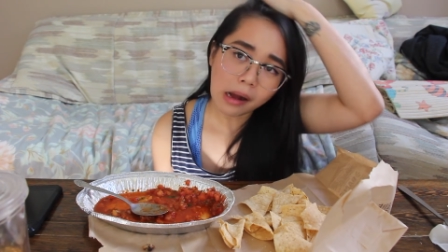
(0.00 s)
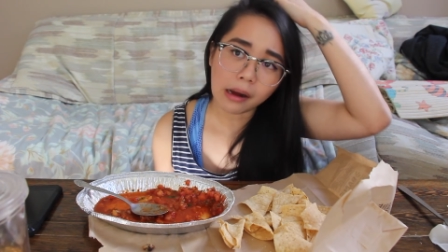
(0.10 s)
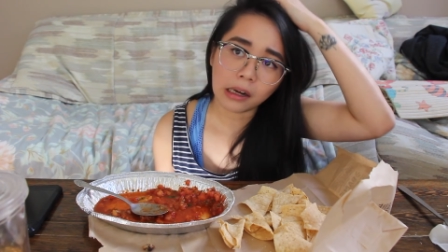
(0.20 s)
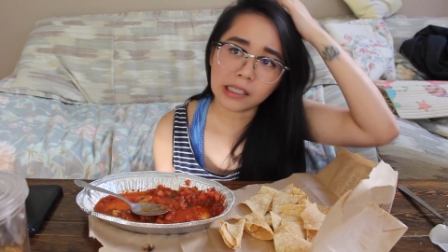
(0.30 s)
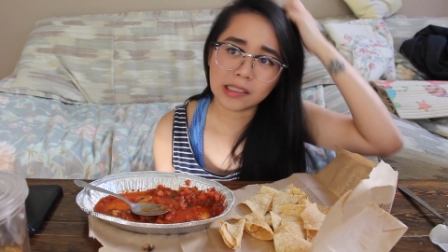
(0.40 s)

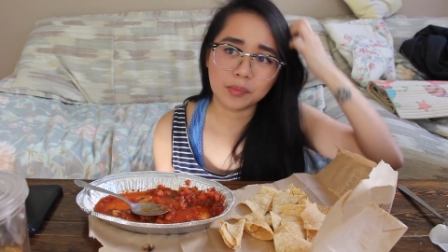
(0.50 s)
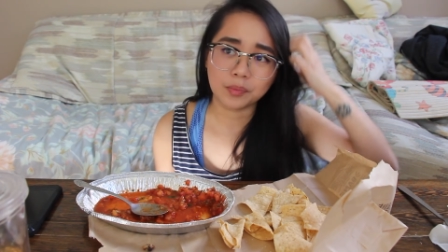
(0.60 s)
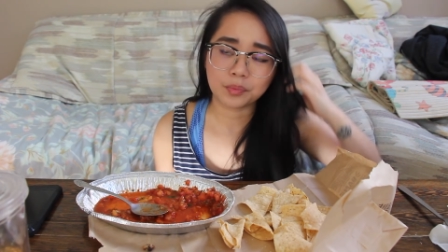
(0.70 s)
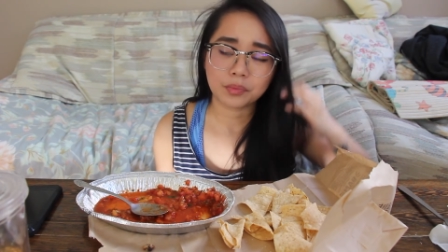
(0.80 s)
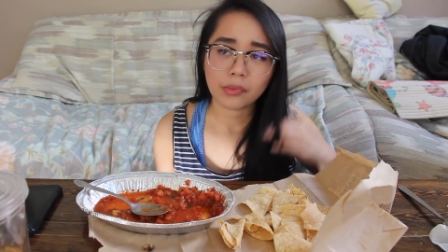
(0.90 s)

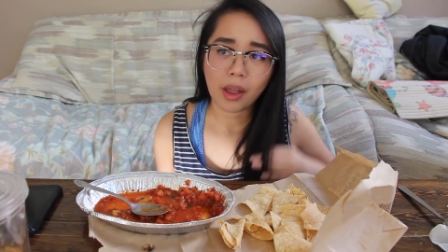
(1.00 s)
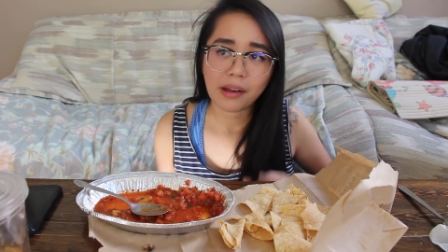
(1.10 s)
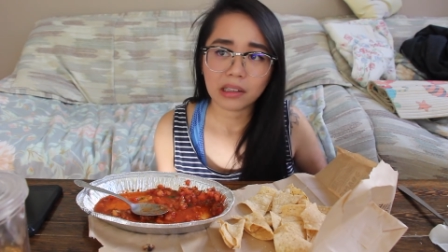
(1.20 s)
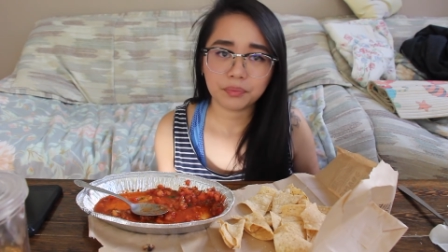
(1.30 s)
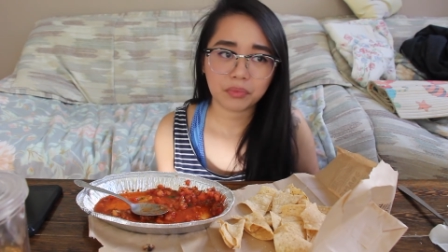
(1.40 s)
Um,
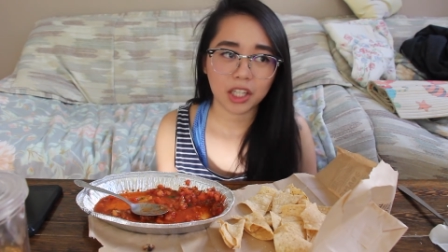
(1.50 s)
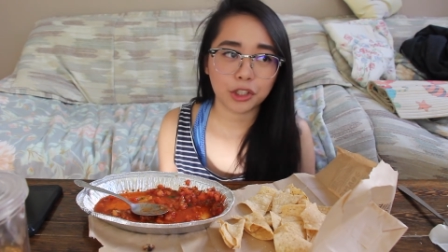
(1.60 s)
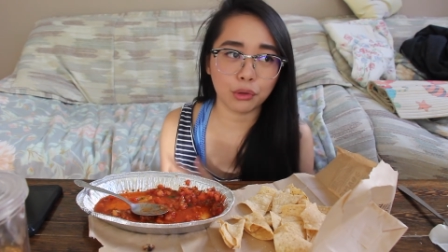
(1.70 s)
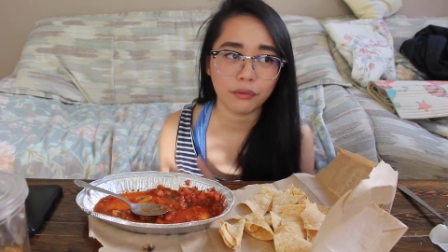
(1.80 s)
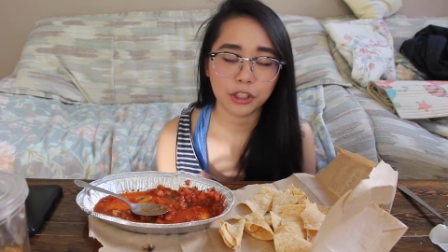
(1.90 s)
I
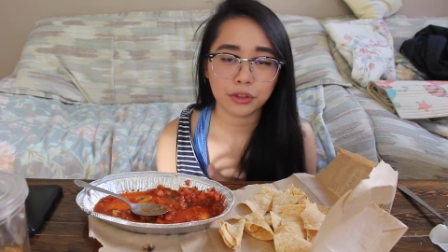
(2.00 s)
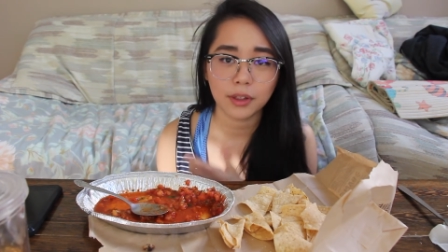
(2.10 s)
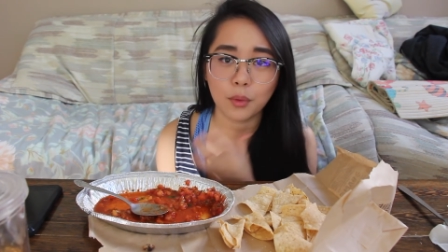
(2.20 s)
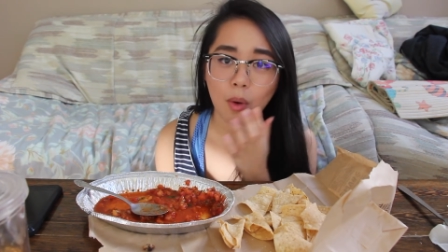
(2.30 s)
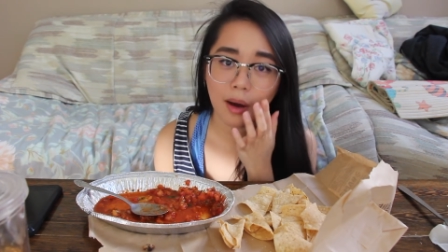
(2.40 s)
do
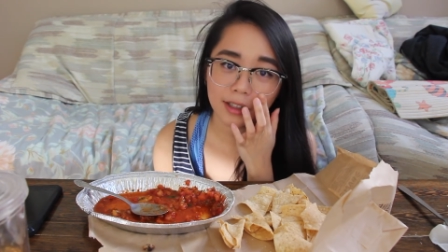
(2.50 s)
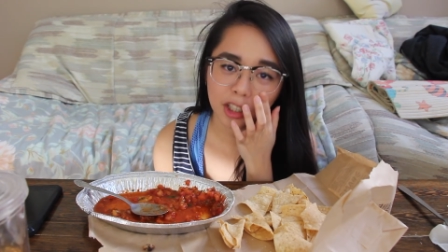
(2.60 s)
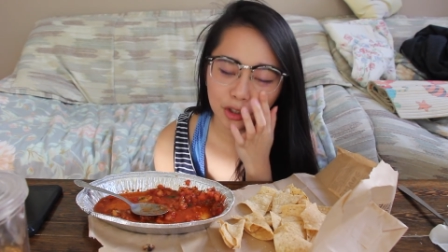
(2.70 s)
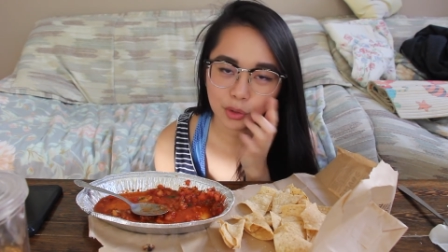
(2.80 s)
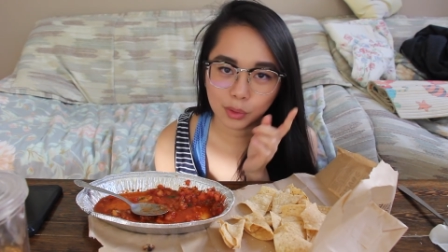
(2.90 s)
eventually want
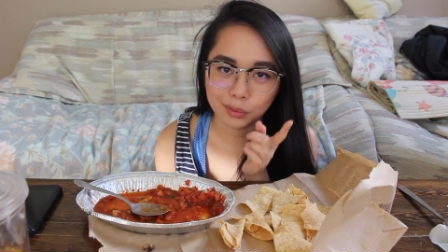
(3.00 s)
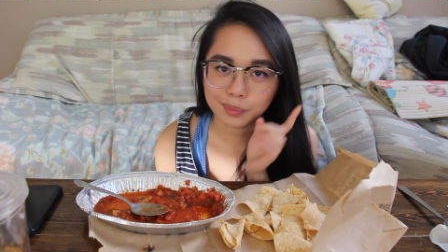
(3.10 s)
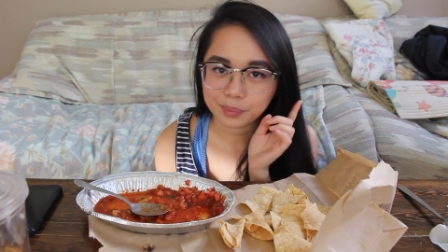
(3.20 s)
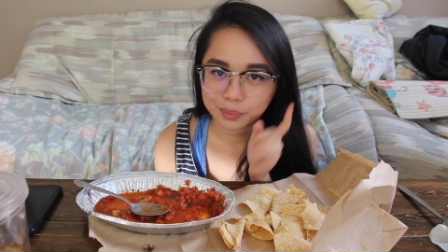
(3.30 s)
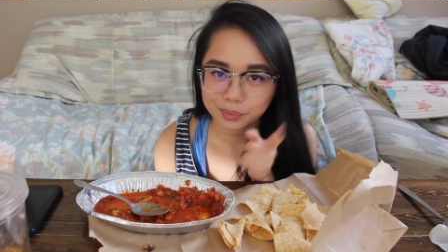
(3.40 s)
to do